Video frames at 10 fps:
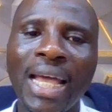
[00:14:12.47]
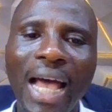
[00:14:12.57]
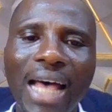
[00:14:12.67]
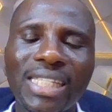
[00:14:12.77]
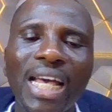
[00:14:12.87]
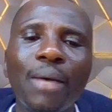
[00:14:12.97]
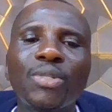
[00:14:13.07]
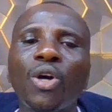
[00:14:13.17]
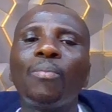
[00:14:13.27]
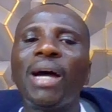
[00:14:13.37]
as
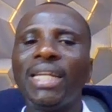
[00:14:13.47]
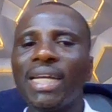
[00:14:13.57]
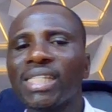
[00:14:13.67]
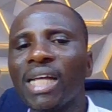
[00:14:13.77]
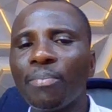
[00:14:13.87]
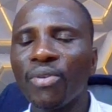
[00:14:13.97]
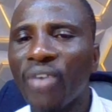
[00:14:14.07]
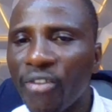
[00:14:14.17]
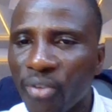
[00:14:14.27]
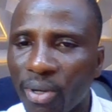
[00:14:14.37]
captured by the S&P
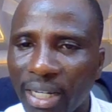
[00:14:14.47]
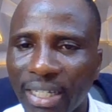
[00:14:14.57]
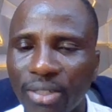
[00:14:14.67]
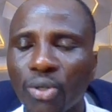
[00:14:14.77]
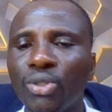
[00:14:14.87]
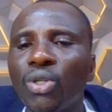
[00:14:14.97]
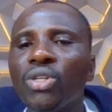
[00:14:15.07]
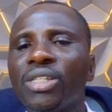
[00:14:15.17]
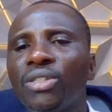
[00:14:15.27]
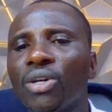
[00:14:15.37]
500, the Dow
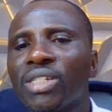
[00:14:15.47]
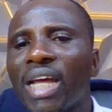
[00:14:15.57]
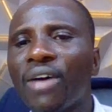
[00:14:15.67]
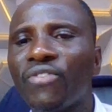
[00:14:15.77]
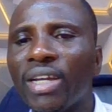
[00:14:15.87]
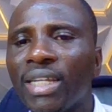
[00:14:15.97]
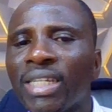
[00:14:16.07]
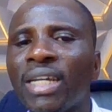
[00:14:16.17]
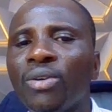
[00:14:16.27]
Jones Industrial Average,